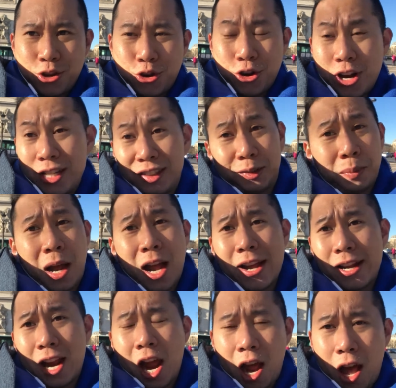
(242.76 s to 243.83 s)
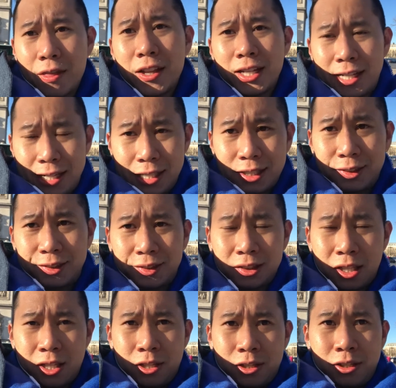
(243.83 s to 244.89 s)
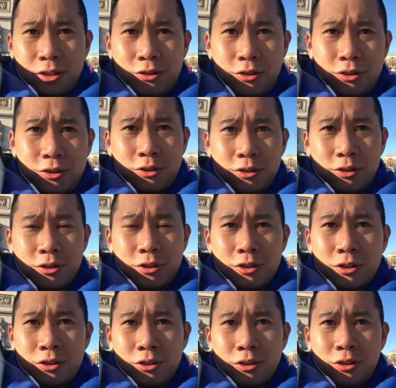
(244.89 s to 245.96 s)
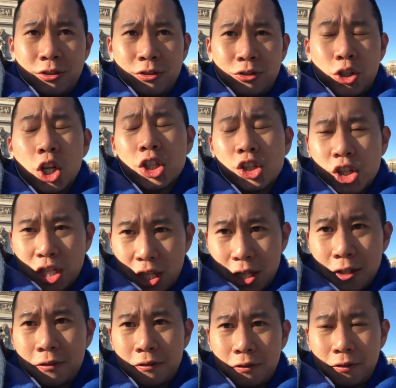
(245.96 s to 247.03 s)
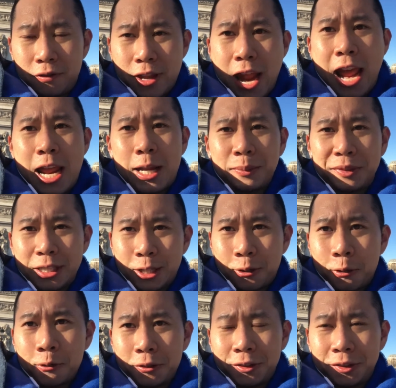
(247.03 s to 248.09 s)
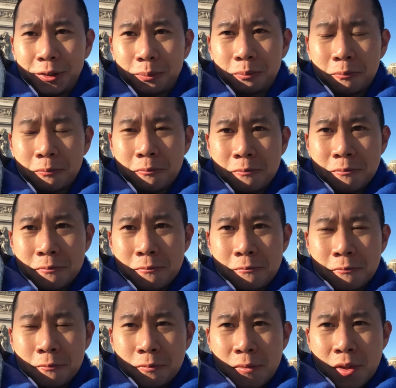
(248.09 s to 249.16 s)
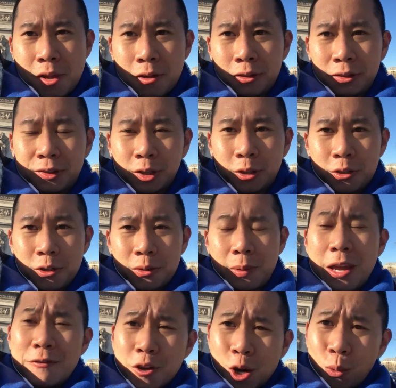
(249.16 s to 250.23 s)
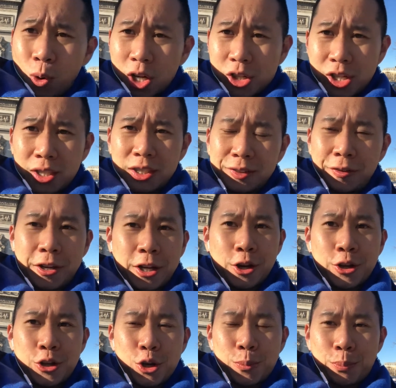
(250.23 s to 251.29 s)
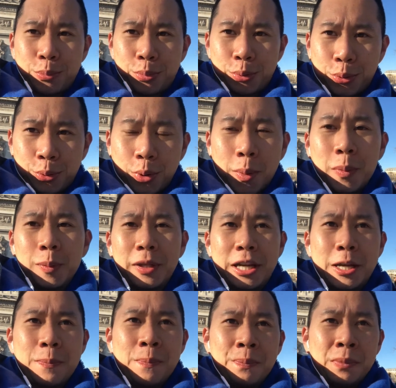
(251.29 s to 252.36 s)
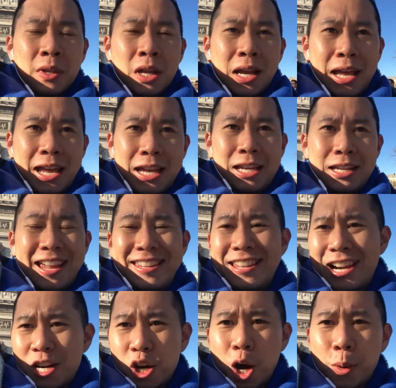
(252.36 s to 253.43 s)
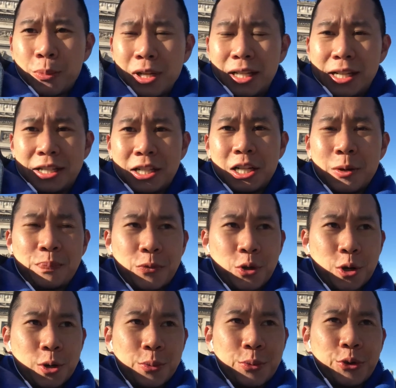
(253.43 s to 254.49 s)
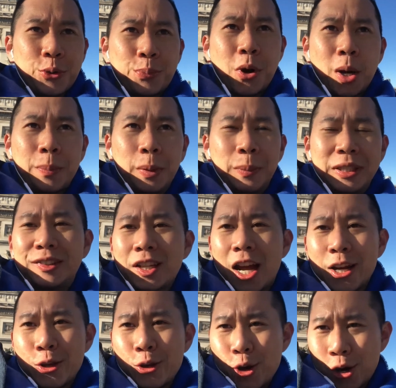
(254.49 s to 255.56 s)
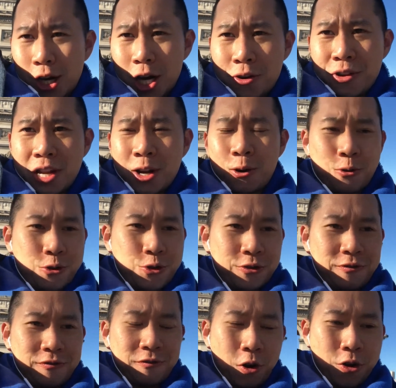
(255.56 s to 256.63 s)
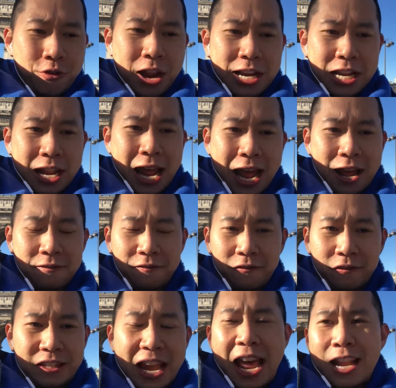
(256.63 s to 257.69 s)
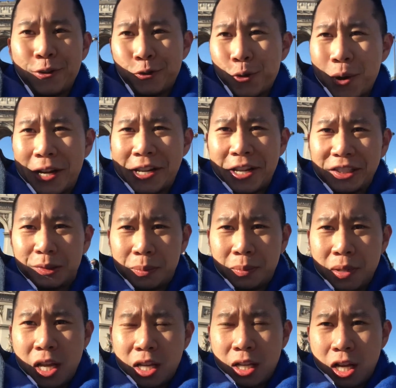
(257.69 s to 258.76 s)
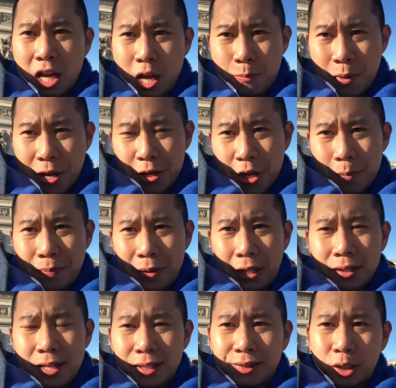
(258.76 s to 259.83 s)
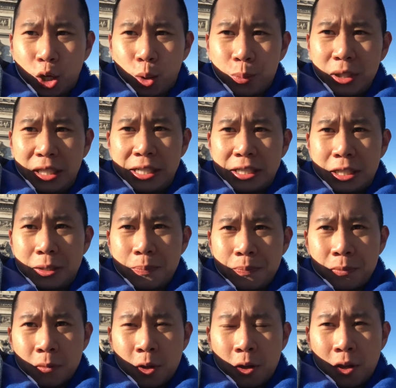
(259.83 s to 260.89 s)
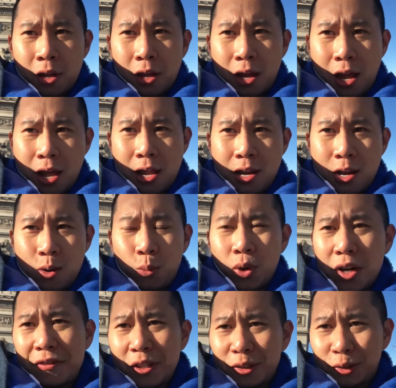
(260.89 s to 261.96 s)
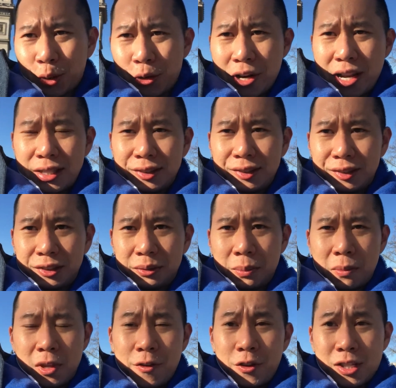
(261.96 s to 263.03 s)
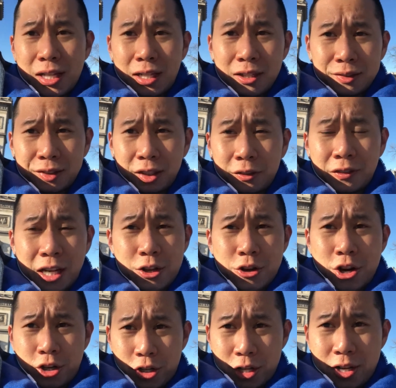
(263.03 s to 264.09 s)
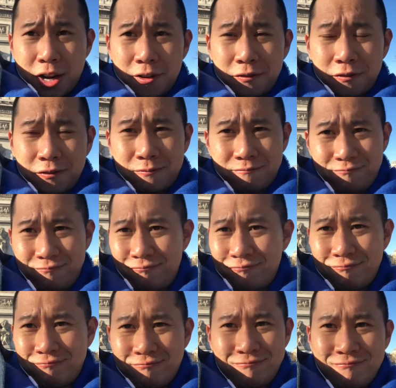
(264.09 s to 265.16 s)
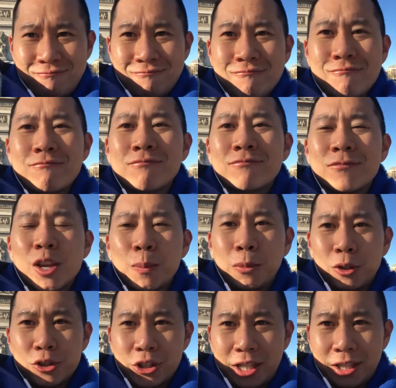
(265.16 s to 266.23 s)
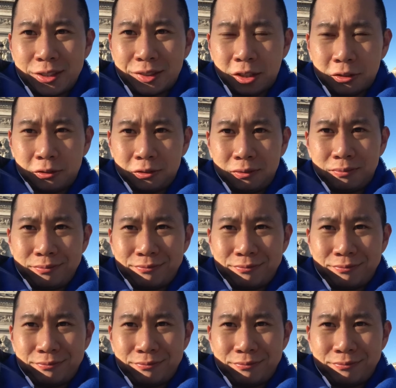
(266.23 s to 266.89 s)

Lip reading: you're inspiring other leaders to achieve their aims and their goals. So if you're watching this video, you're probably a young corporate leader, you're probably starting your career, or you've already have 10 or 20 years under your belt as a corporate leader. And whatever your story is, if you're telling yourself that you're not good enough, you're bullshitting yourself.